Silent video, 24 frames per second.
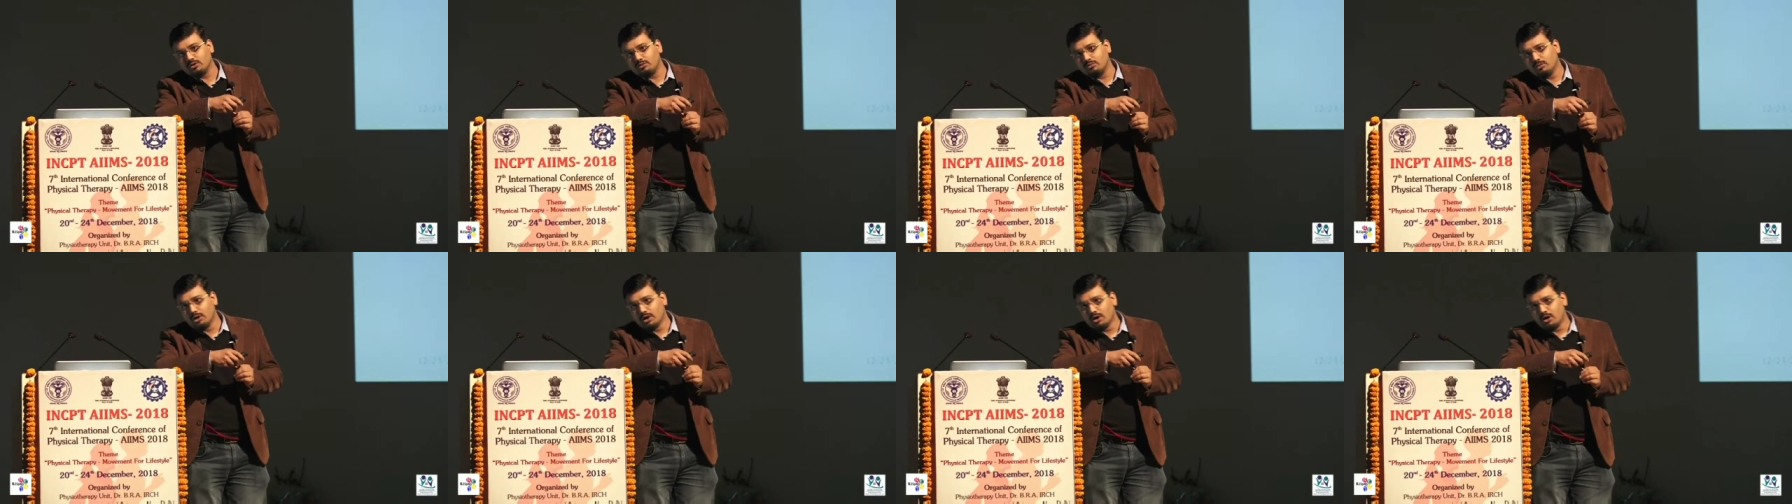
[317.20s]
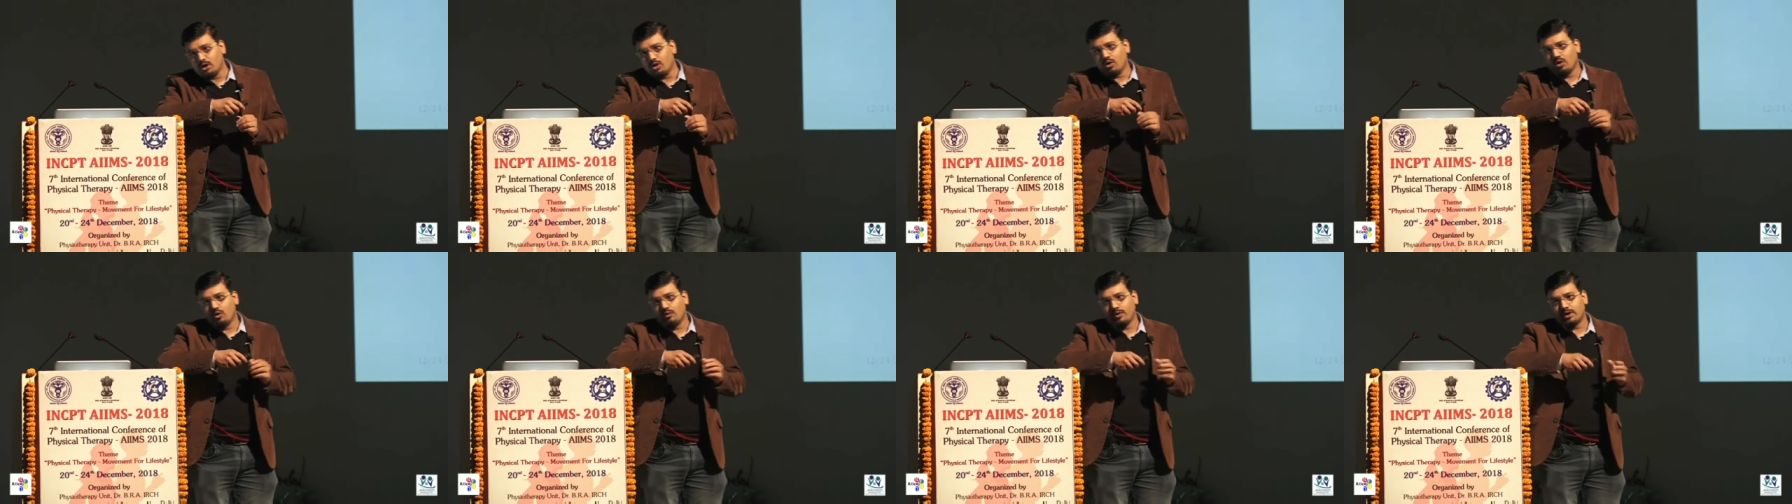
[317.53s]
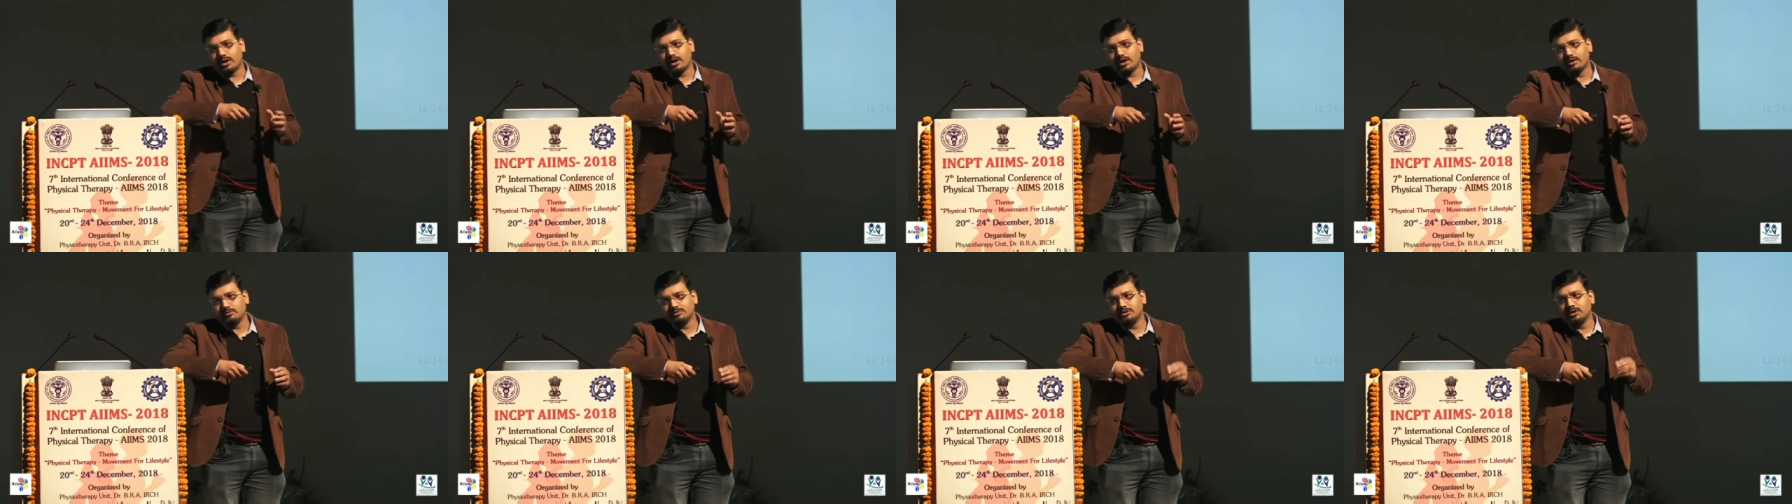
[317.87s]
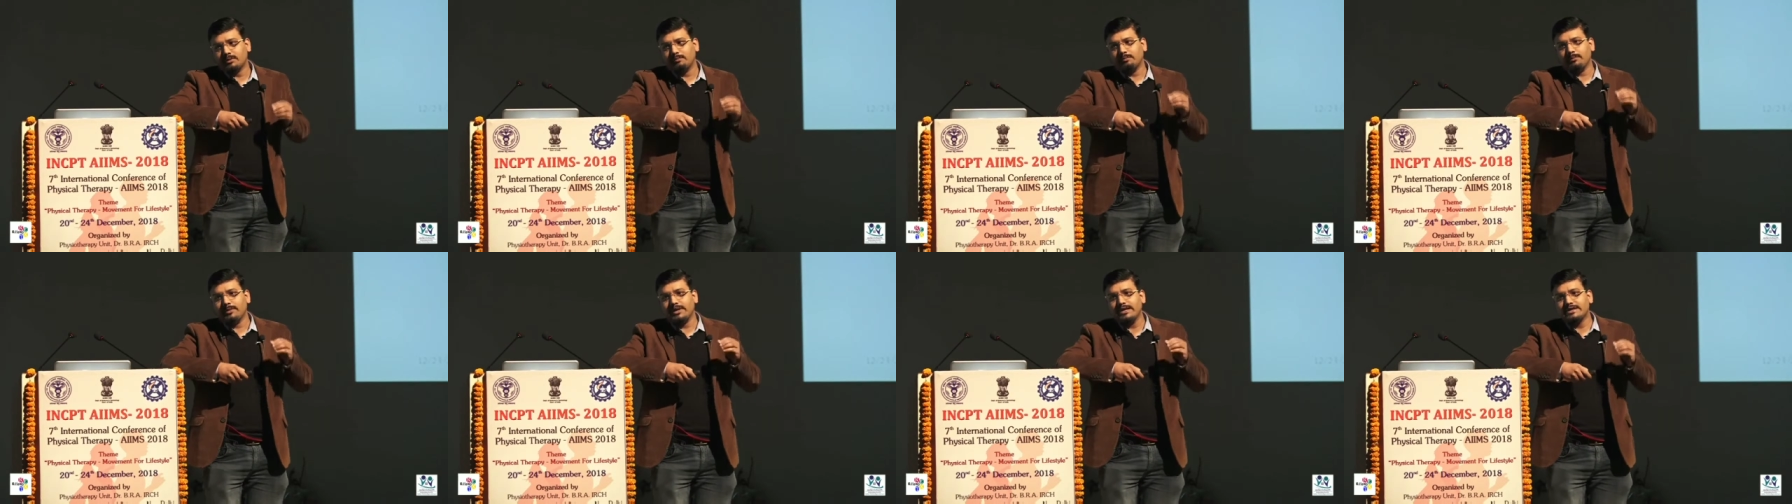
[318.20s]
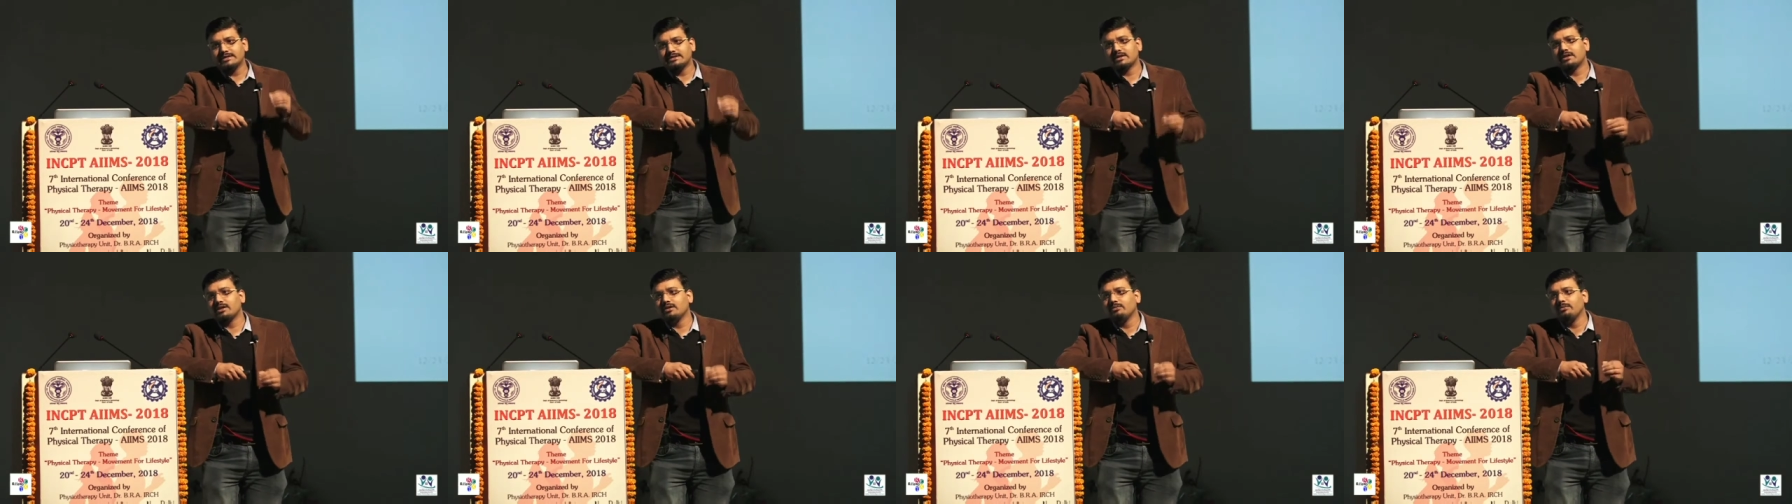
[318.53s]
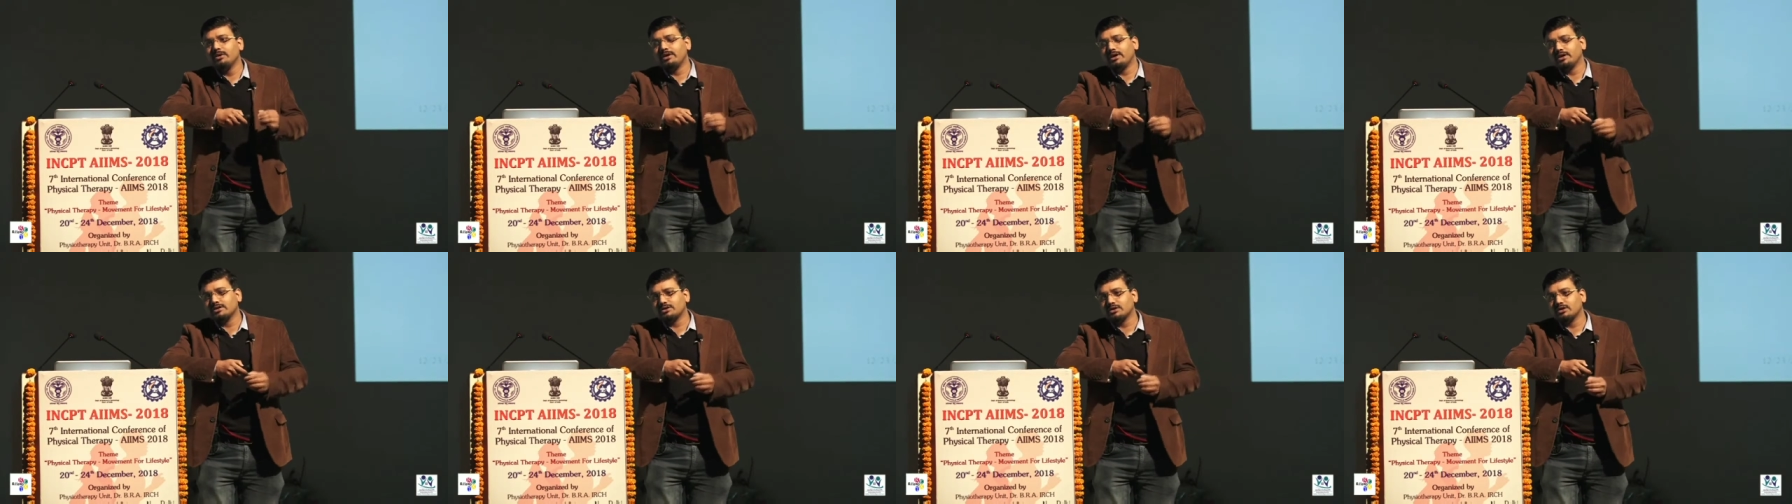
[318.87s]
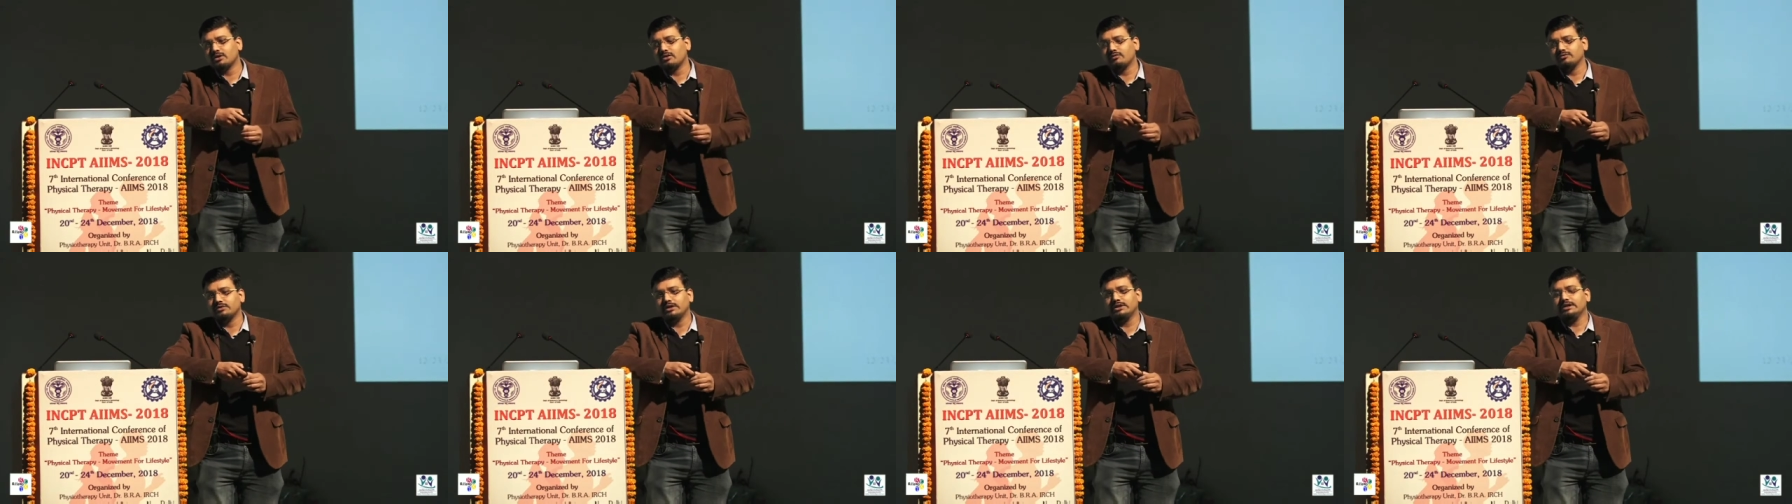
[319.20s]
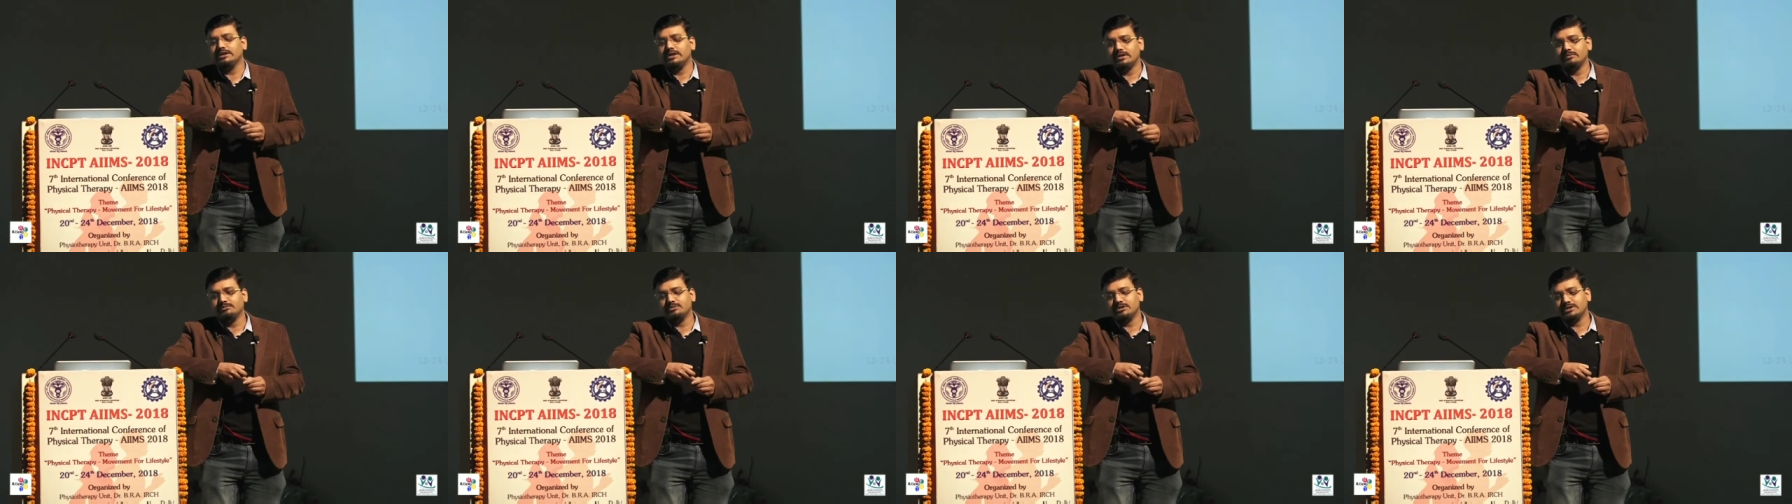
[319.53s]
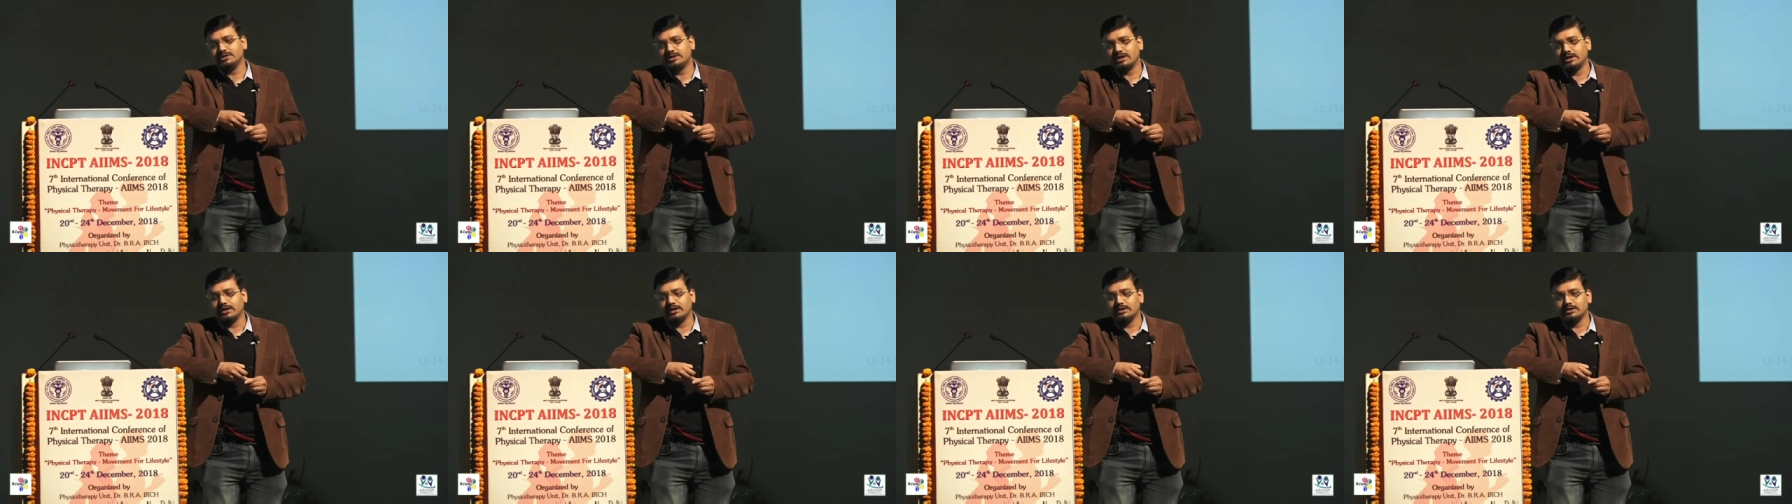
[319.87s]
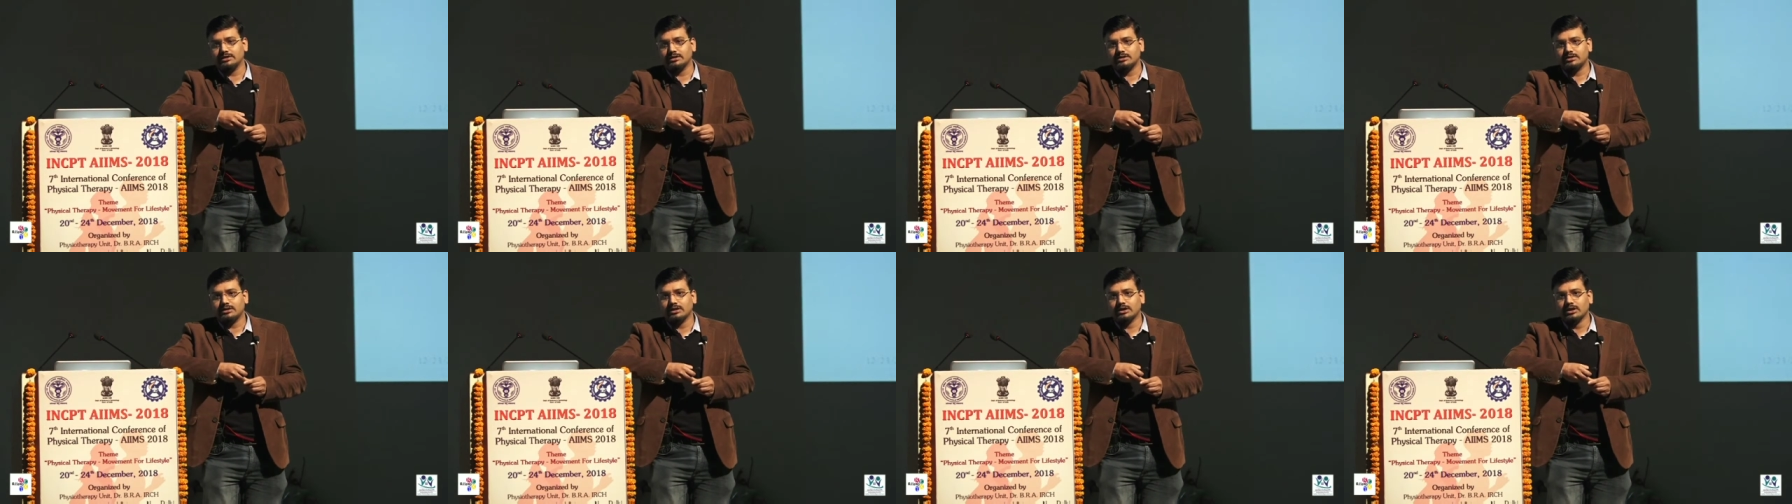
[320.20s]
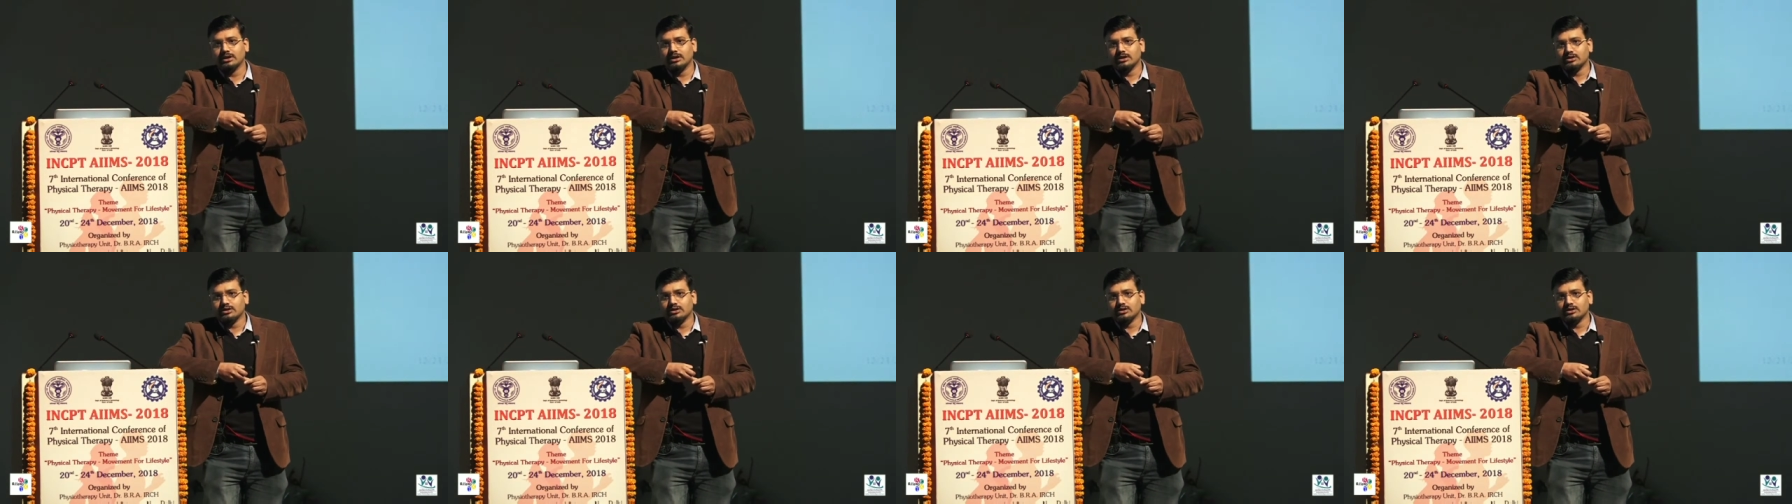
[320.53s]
you know overcome the major limitation of the EMG signals